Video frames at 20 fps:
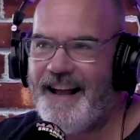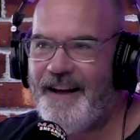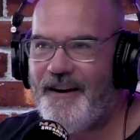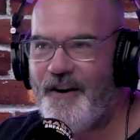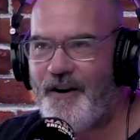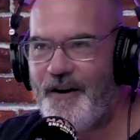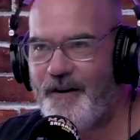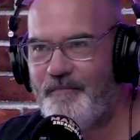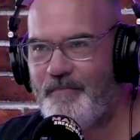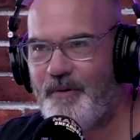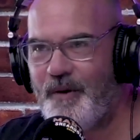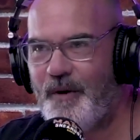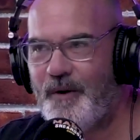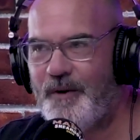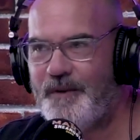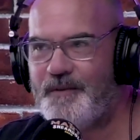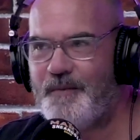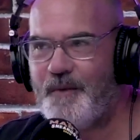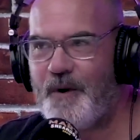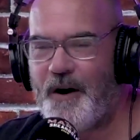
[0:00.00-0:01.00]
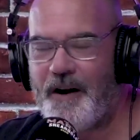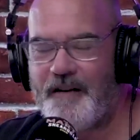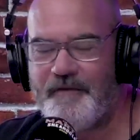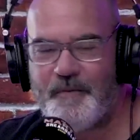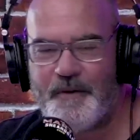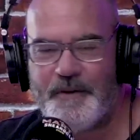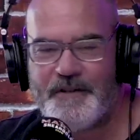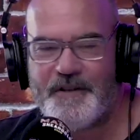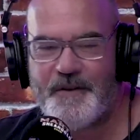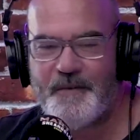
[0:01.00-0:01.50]
on, Paul's wife.
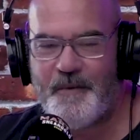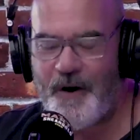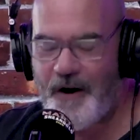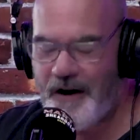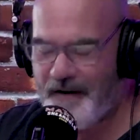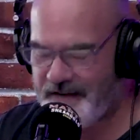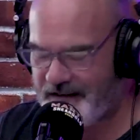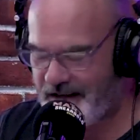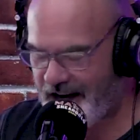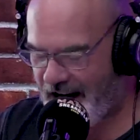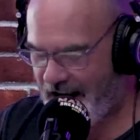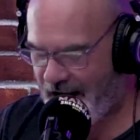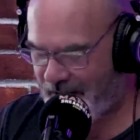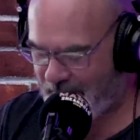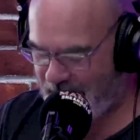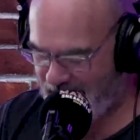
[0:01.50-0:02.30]
What's your wife's name?